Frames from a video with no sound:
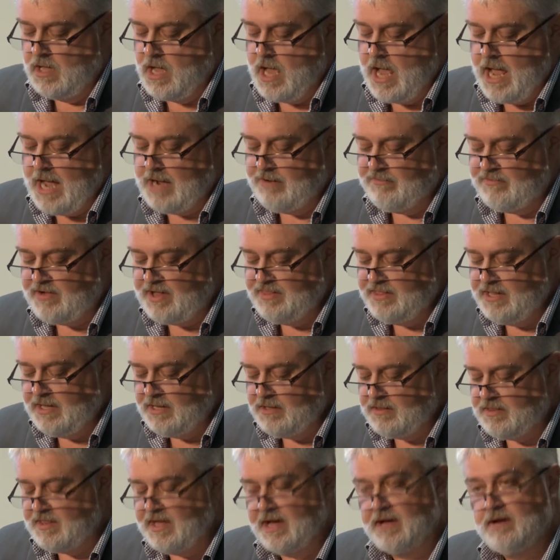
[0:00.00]
However, I
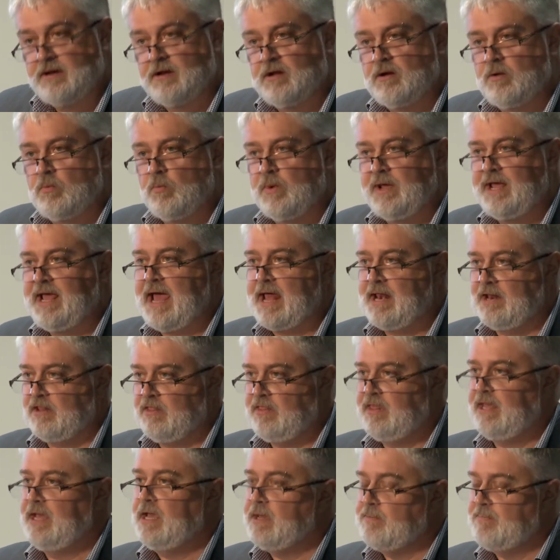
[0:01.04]
think that we can
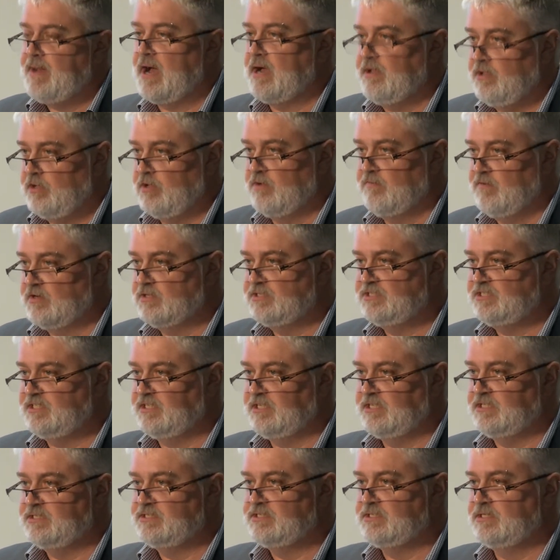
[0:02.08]
think about
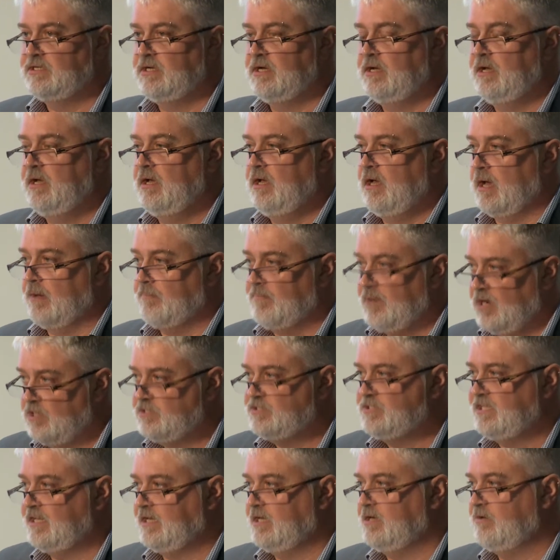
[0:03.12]
universities and
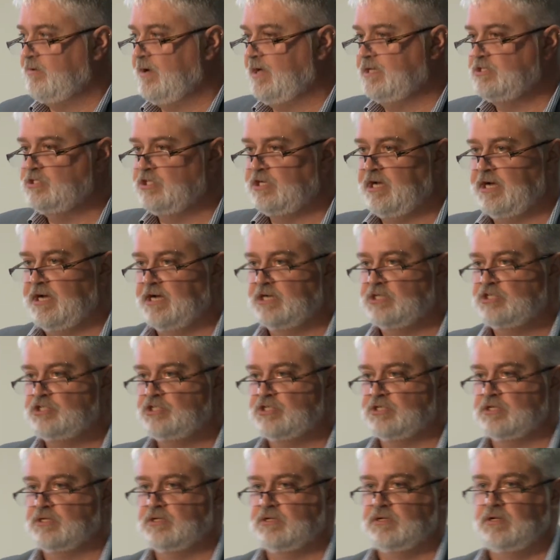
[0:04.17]
post-secondary
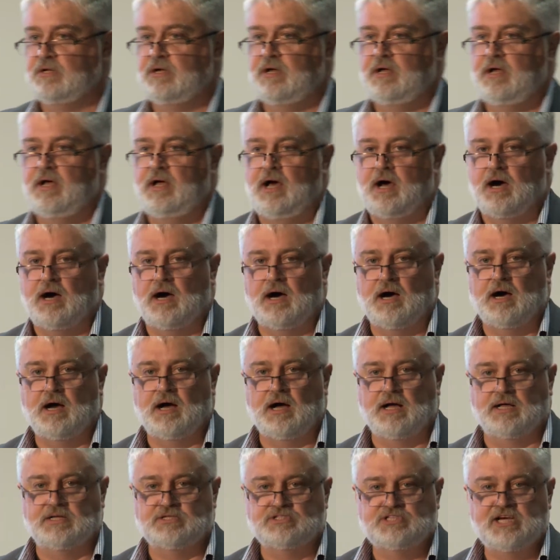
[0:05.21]
education
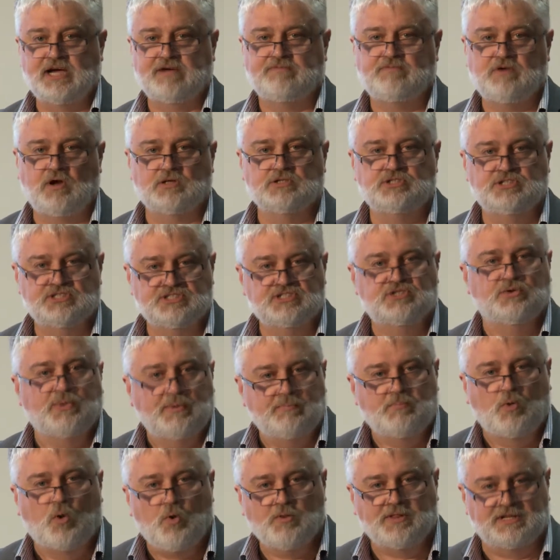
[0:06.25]
and TAFE colleges doing
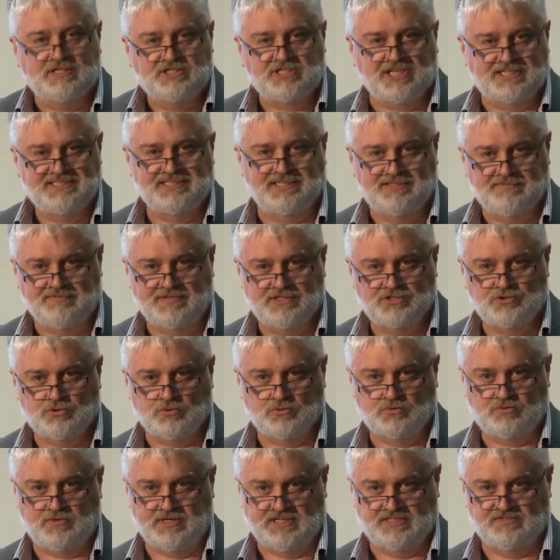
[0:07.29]
more than just individual
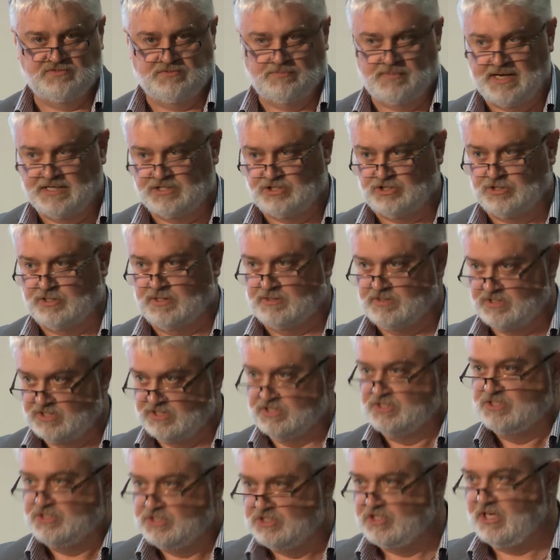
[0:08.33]
transformation and
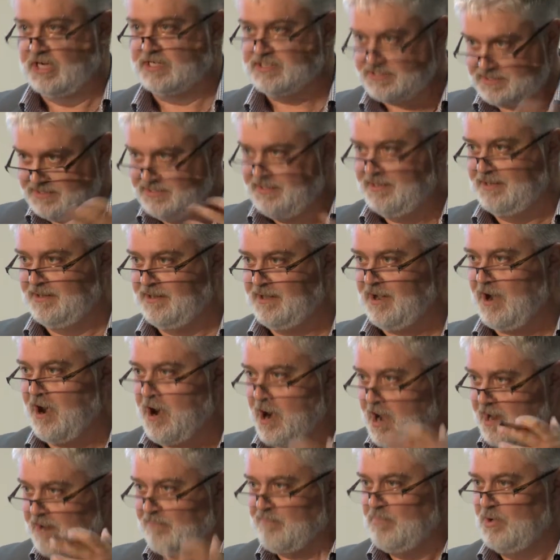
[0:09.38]
just
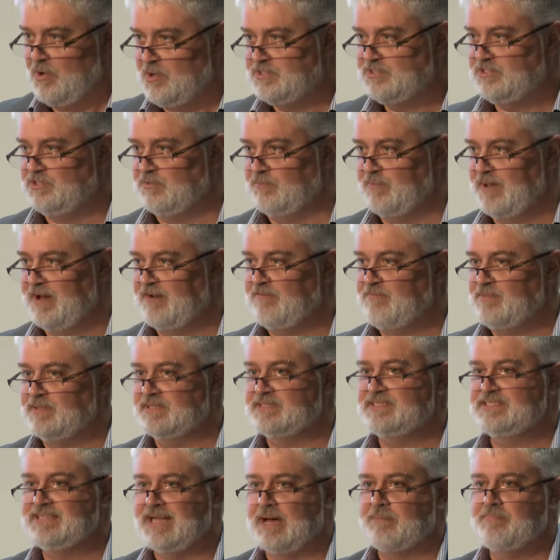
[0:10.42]
kind of personal benefit, but
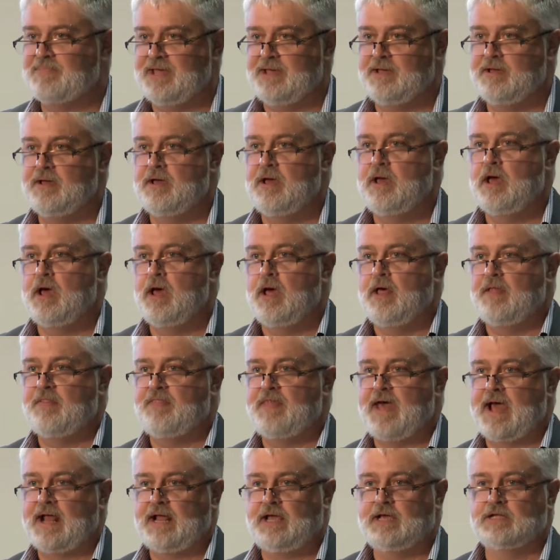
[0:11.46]
something
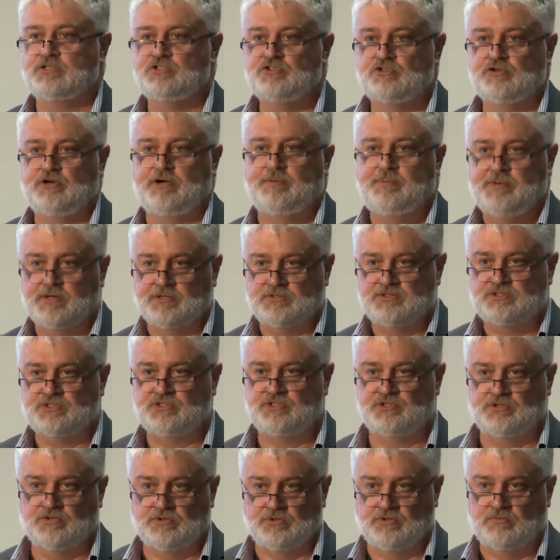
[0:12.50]
that contributes
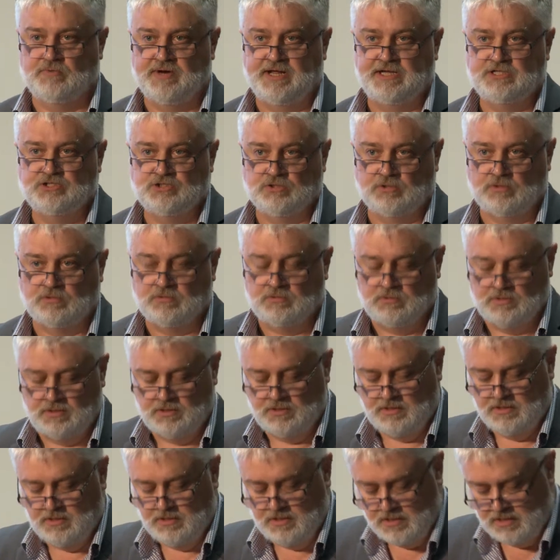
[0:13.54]
to the regional
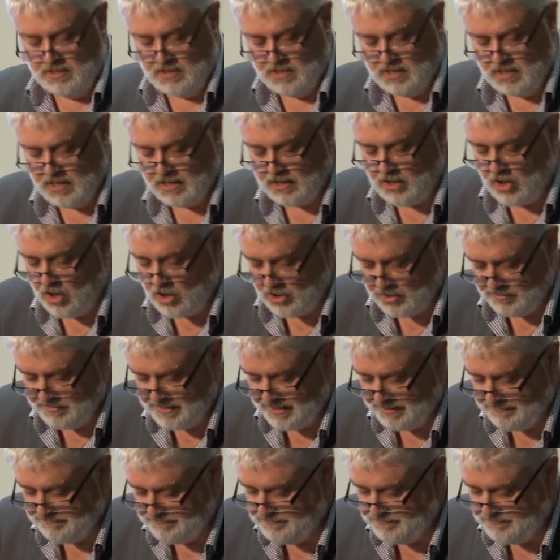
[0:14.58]
economy.